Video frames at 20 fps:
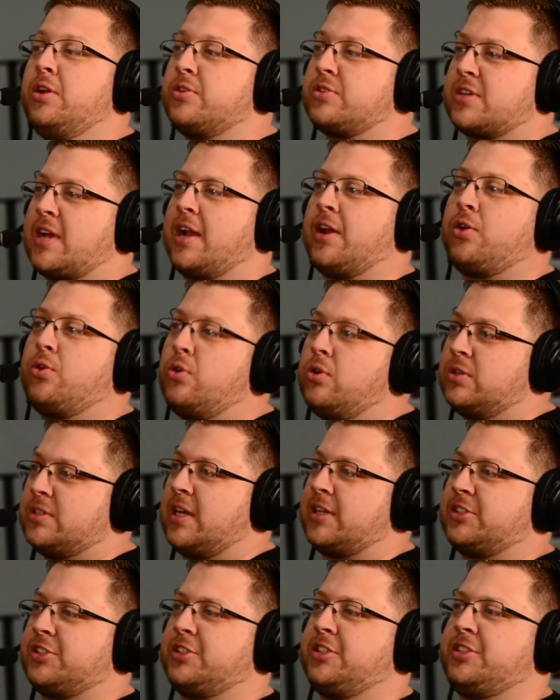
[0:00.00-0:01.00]
You know what's kind of cool
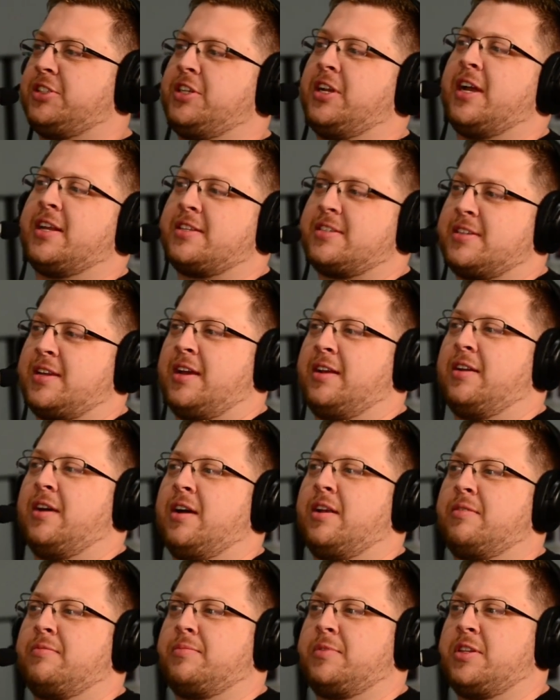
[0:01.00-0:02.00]
is actually she got signed
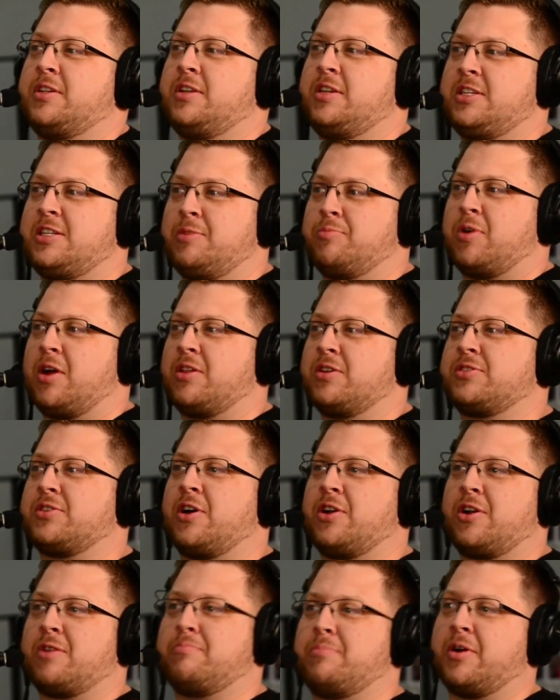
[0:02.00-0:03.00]
on to the DC Brawlers
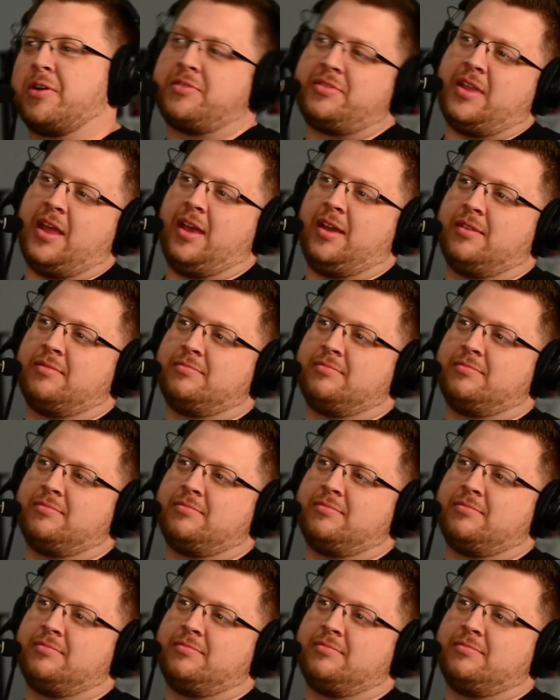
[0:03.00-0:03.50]
on her birthday.